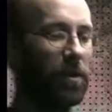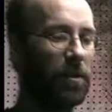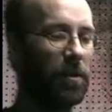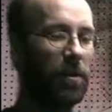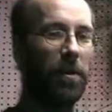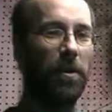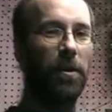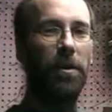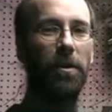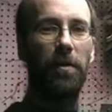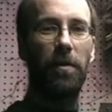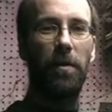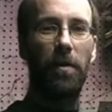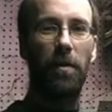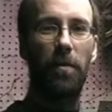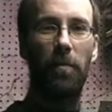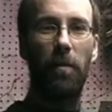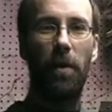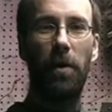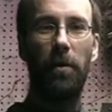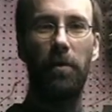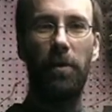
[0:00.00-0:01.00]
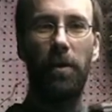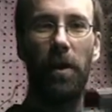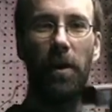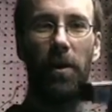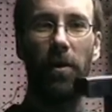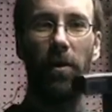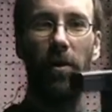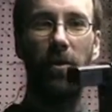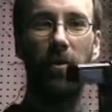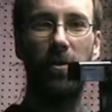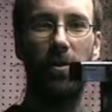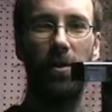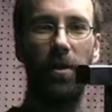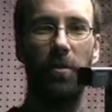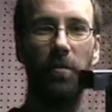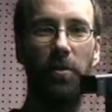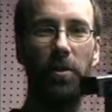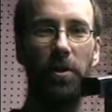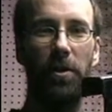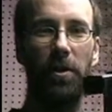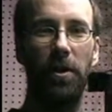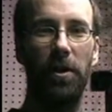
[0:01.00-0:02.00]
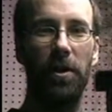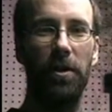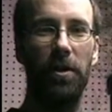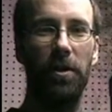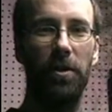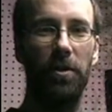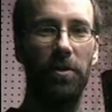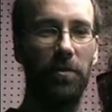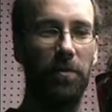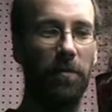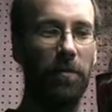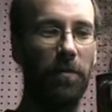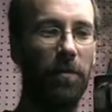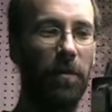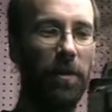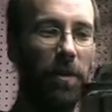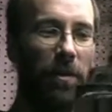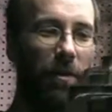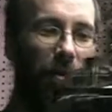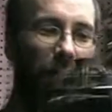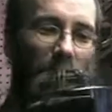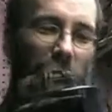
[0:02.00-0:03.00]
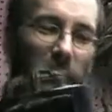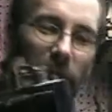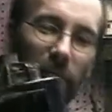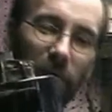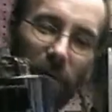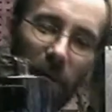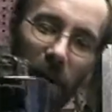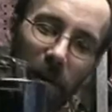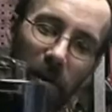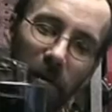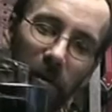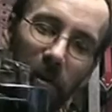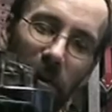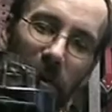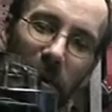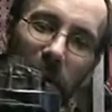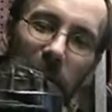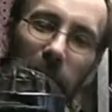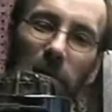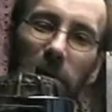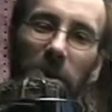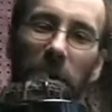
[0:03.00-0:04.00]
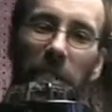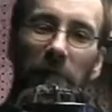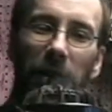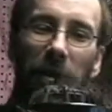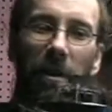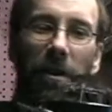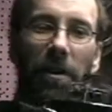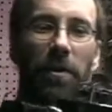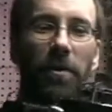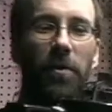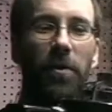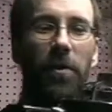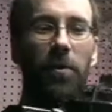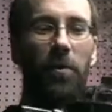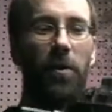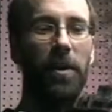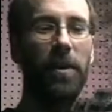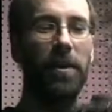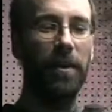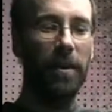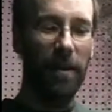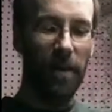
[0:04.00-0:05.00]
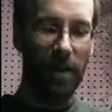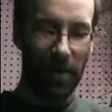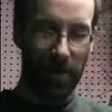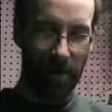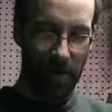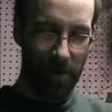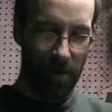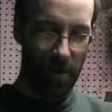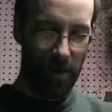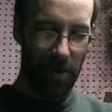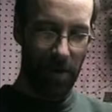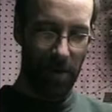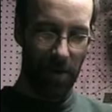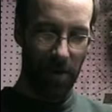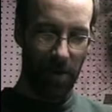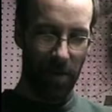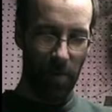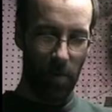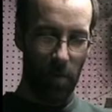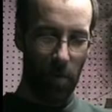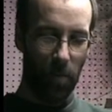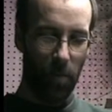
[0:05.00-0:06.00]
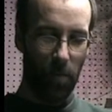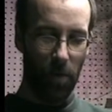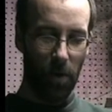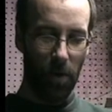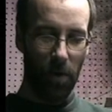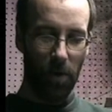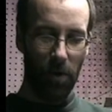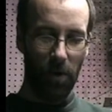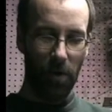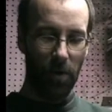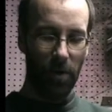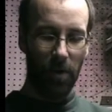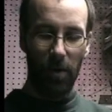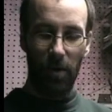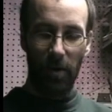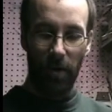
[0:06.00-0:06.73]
Yeah, mount that on something, eh? Factory type setting, I don't know what yet. But